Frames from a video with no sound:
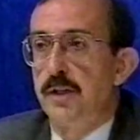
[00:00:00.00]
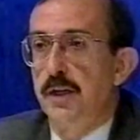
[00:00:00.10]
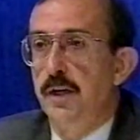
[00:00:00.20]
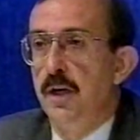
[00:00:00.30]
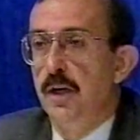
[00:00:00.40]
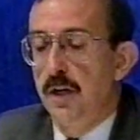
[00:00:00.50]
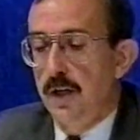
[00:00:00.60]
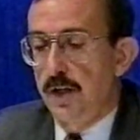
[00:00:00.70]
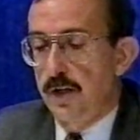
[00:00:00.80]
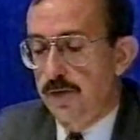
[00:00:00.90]
Party.
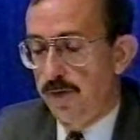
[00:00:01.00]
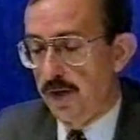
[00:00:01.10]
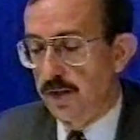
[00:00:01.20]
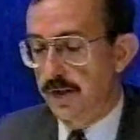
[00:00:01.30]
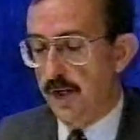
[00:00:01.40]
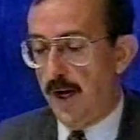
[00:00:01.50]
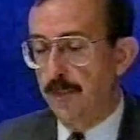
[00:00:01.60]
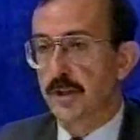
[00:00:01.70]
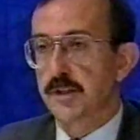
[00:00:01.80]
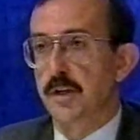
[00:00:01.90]
Uh, as far as
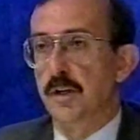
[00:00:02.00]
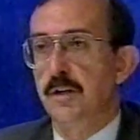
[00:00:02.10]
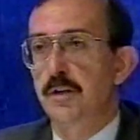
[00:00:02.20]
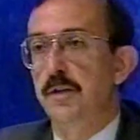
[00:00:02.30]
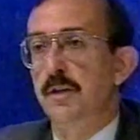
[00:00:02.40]
I'm concerned,